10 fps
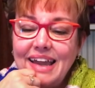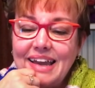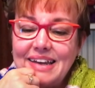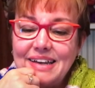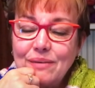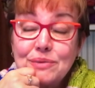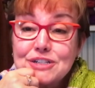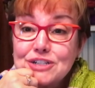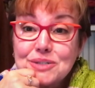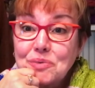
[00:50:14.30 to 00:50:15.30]
And it
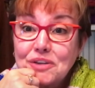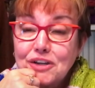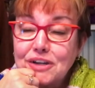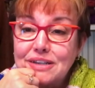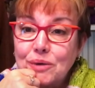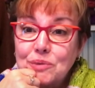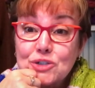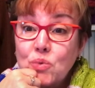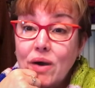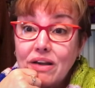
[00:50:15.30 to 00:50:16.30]
was just really good. There were
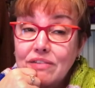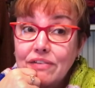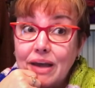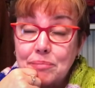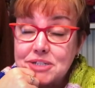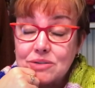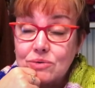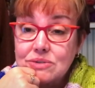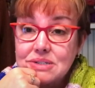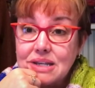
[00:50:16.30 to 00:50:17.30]
12
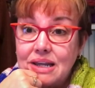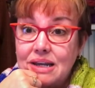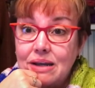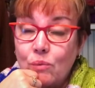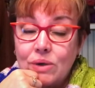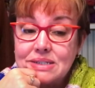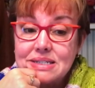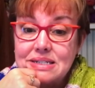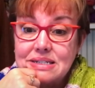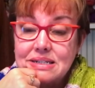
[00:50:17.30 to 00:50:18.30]
episodes in one
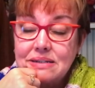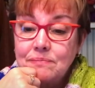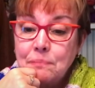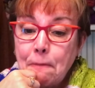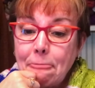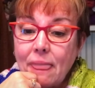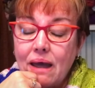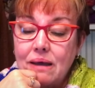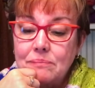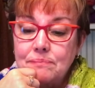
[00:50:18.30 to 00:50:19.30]
season.
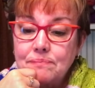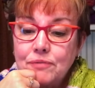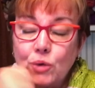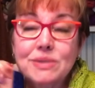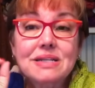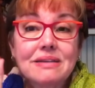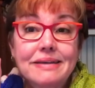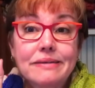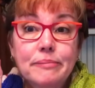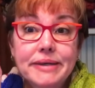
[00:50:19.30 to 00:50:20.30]
There was a
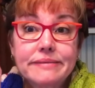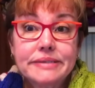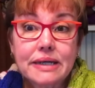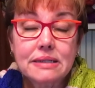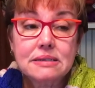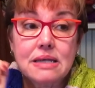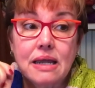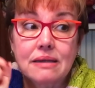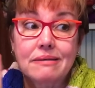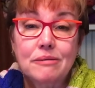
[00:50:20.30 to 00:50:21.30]
little bit of sex
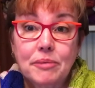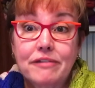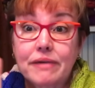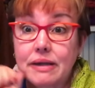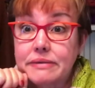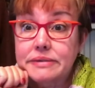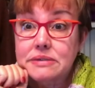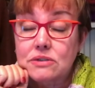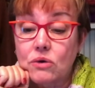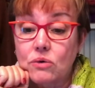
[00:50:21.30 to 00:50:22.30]
and a little bit of
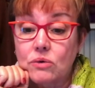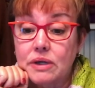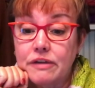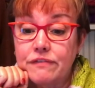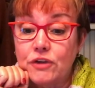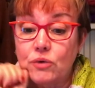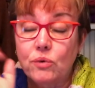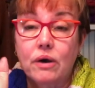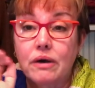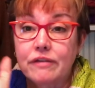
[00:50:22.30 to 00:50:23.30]
violence, so if
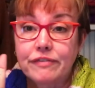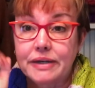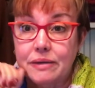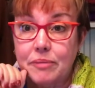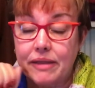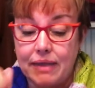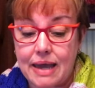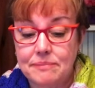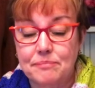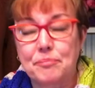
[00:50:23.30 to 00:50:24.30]
you are offended by
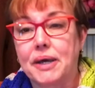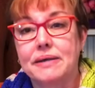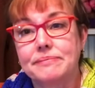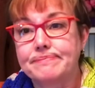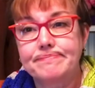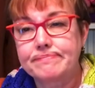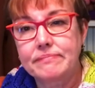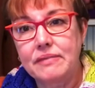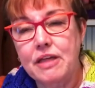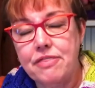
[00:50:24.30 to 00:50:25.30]
that, but
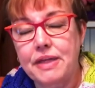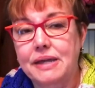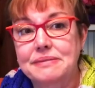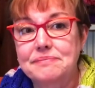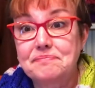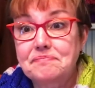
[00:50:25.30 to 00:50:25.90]
nothing